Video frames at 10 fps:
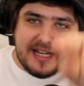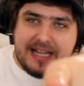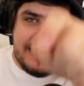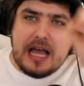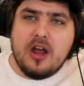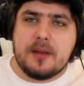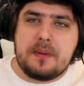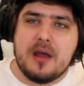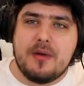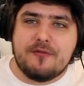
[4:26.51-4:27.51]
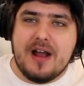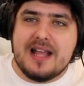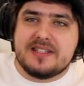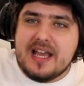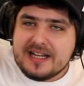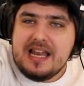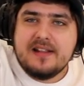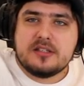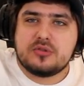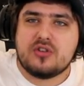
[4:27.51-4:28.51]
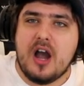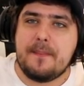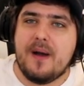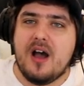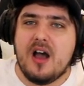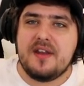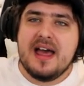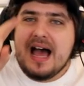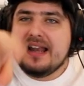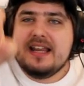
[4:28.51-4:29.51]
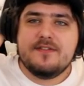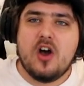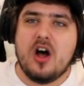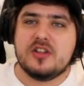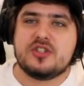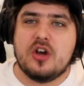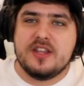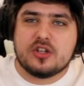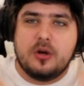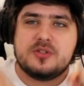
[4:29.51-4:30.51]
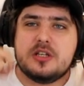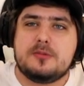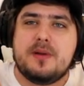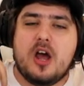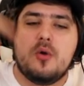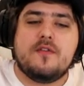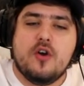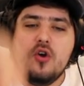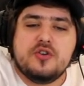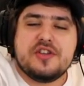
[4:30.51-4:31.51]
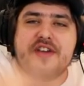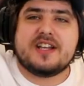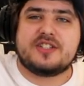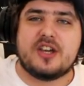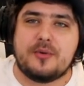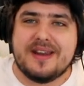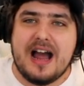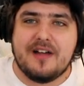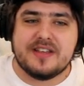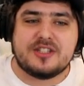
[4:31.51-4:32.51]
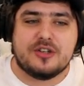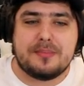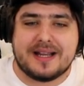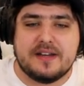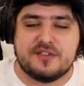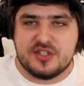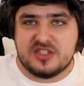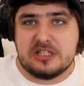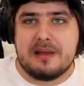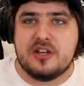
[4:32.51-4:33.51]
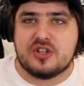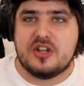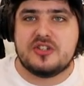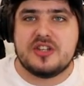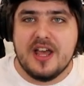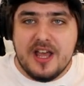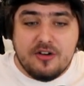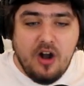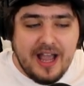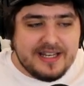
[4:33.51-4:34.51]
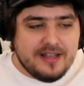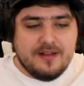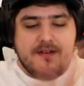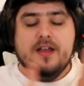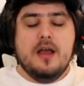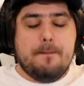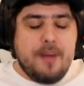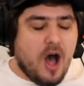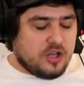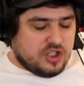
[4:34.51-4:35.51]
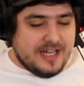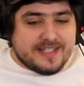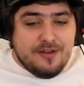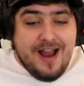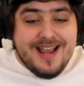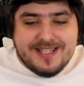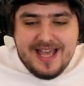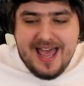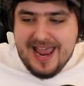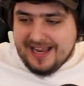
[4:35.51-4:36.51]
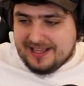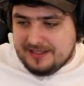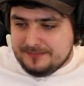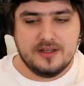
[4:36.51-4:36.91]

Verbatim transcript: Click that like button, my friends. Click that subscribe button and leave your answer in the comment section below of who do you think is going to win out of these two magnificent steam engines. Right, bosh, let's get racing.